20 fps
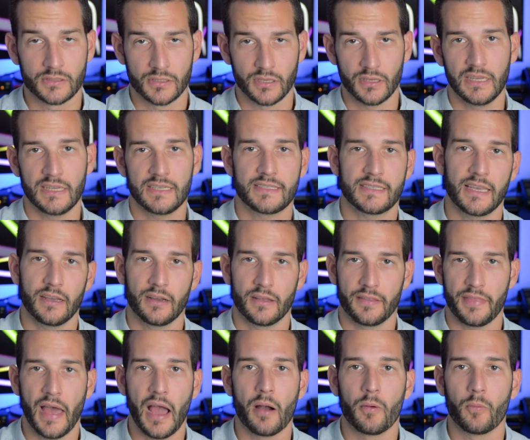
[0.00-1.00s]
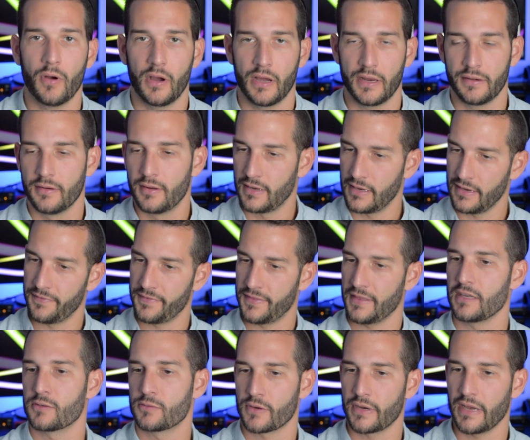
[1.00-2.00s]
So let's say on that one, if
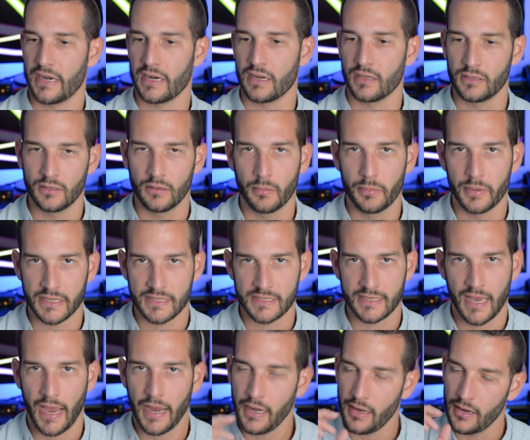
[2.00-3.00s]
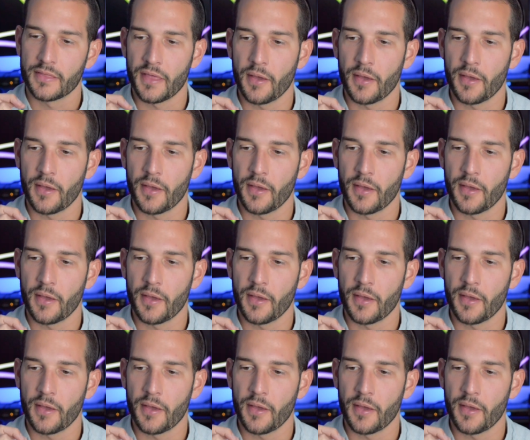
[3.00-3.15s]
things were getting a little bit tight,